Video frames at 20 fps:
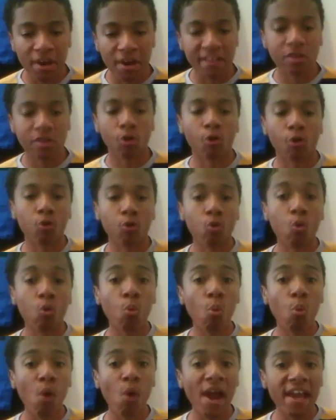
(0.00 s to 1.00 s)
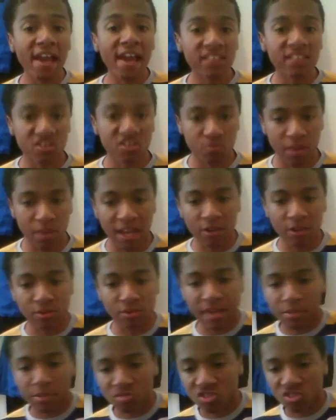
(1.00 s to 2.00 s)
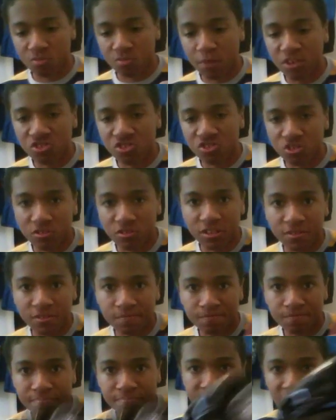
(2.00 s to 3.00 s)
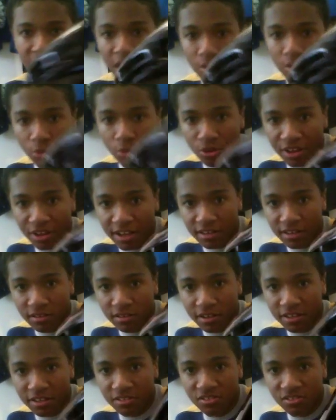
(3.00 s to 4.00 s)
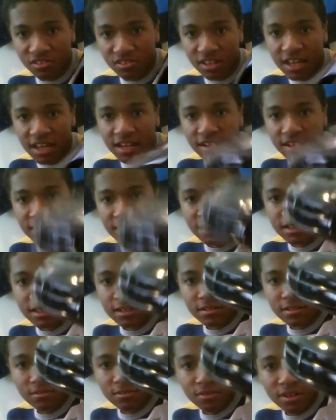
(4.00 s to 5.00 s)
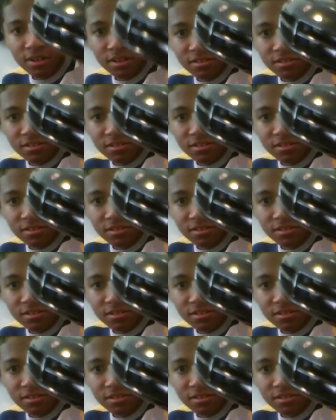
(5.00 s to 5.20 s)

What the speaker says: there are way less panel gaps, especially where the headlight is, and that, well,